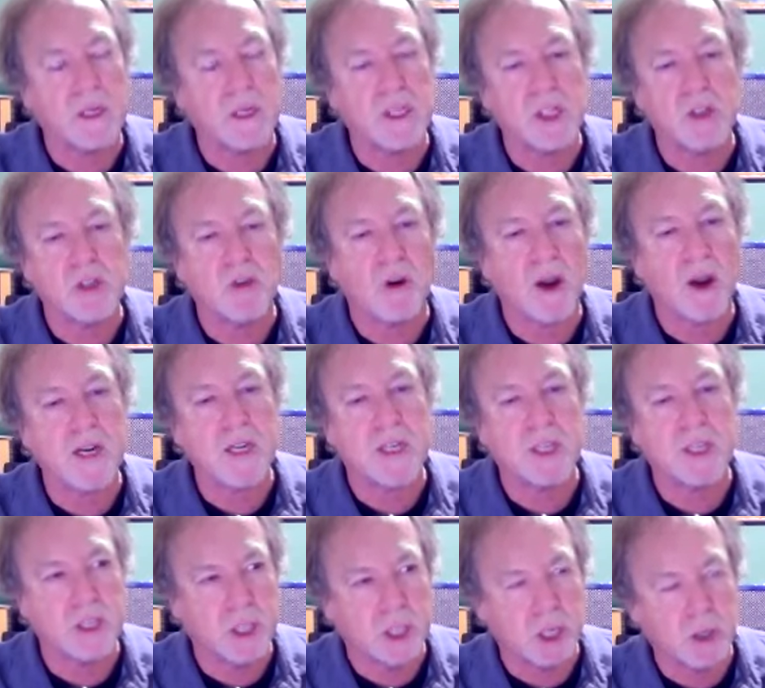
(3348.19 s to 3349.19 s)
is trying
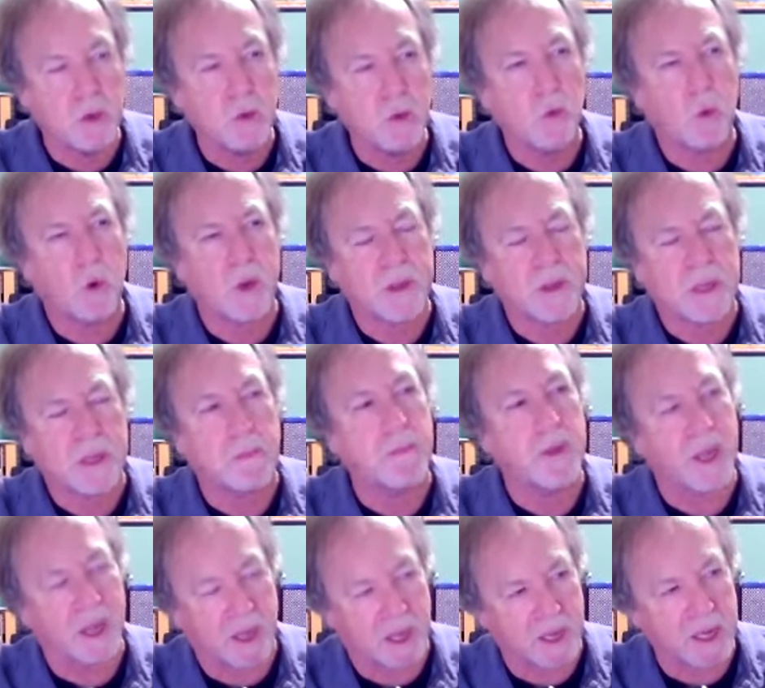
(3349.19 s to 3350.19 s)
to do with the
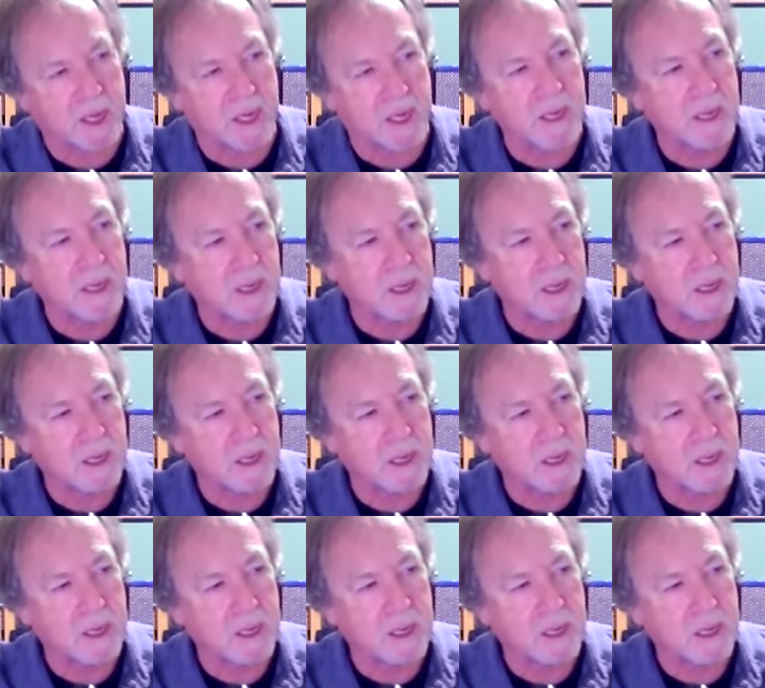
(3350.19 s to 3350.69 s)
melody.